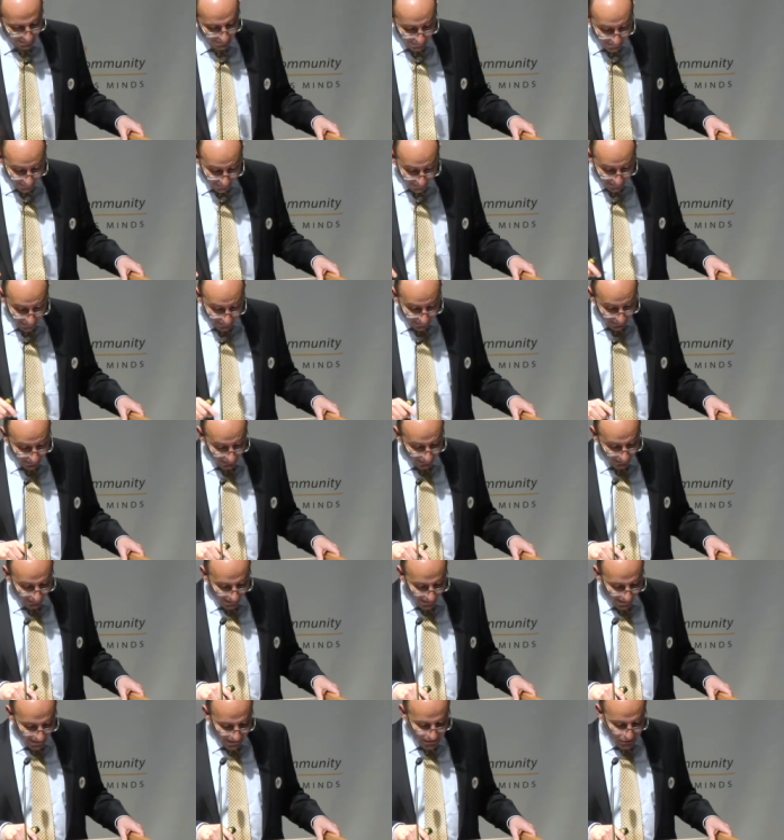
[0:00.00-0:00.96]
Killing
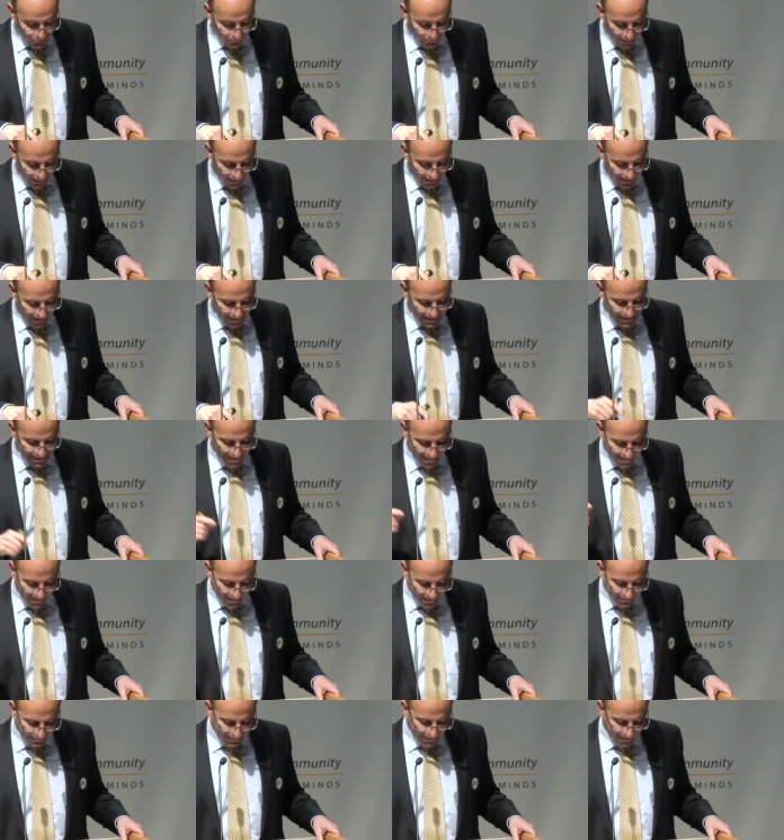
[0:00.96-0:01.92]
as well as
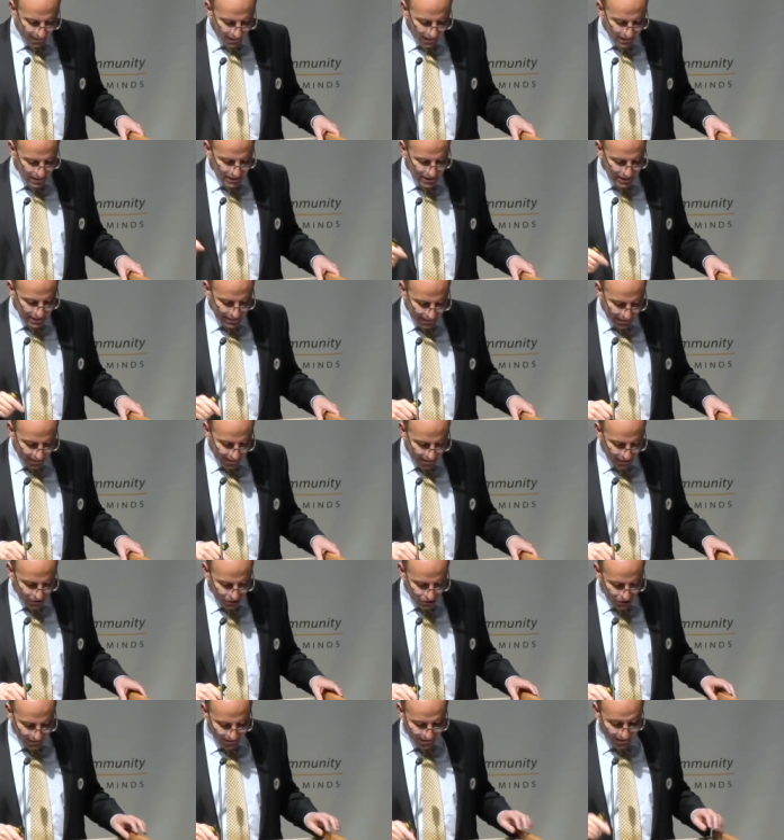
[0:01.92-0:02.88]
character
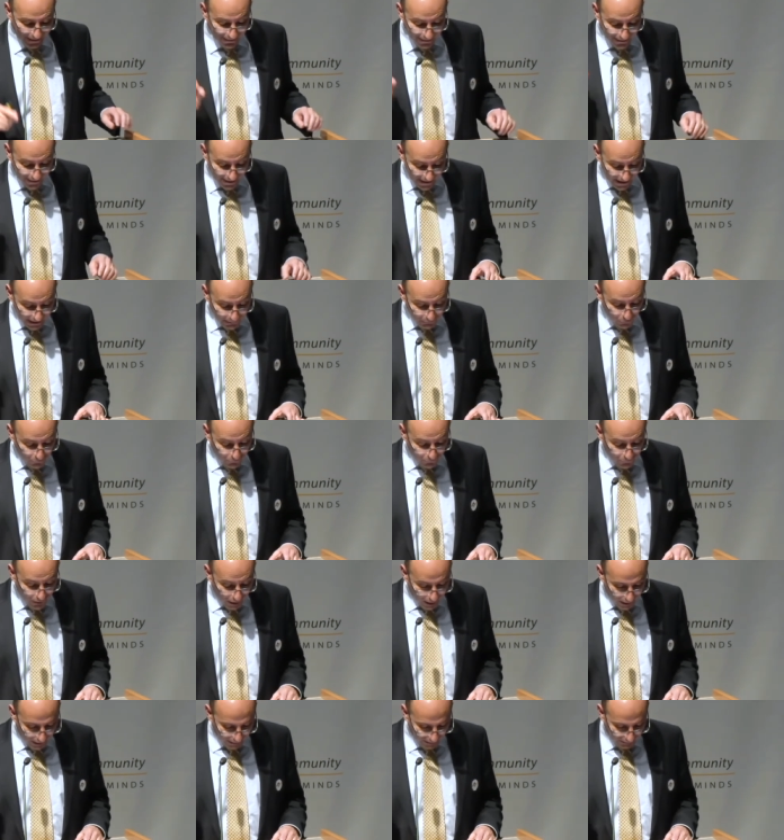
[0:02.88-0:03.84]
assassination in the name of
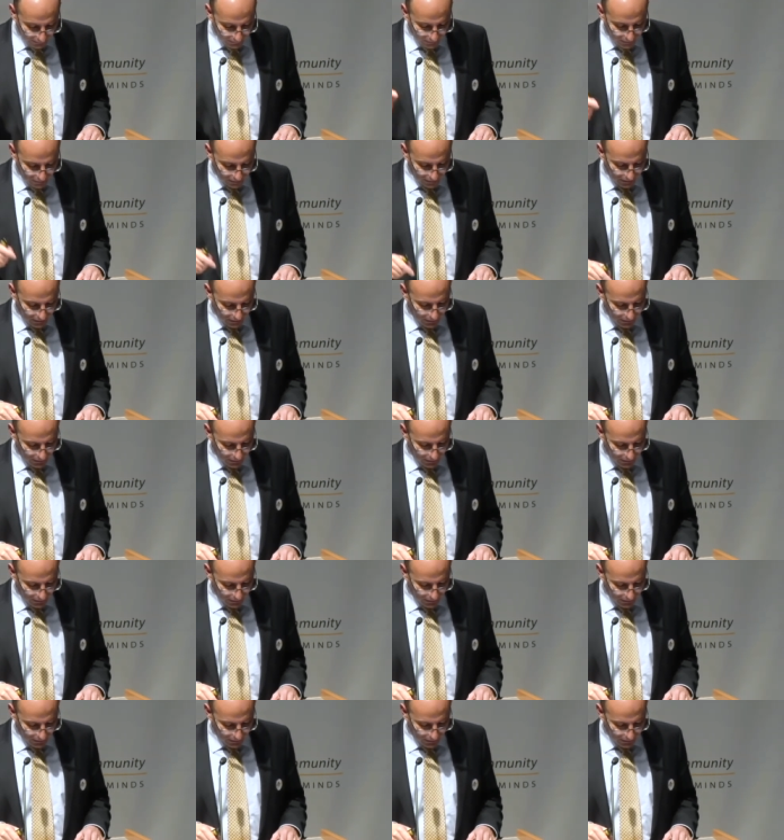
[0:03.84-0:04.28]
God